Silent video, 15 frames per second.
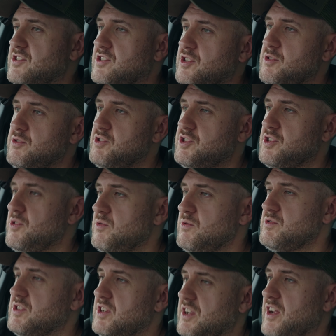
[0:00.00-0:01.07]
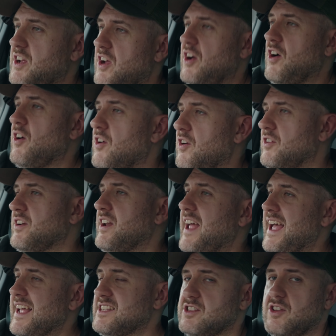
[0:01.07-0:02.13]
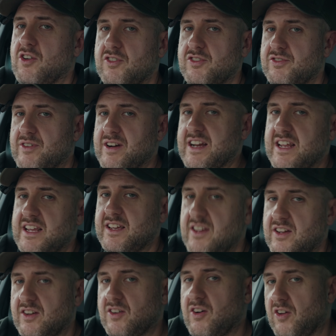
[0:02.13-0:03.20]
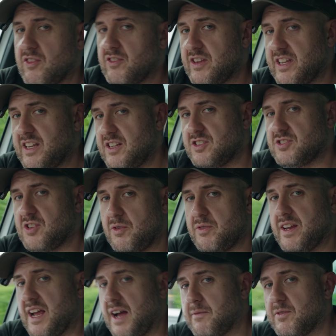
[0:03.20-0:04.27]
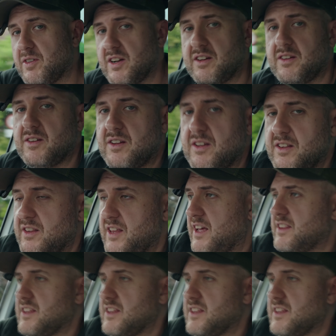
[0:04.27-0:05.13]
to shoot on S-Log3 on the Sony camera, that I